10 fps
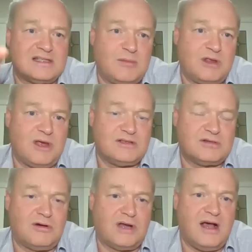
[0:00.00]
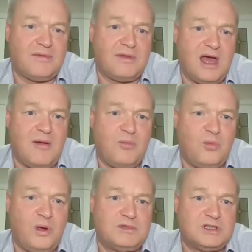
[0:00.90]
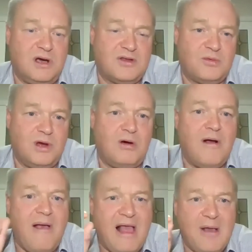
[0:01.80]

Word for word: and some of those are on our website as well.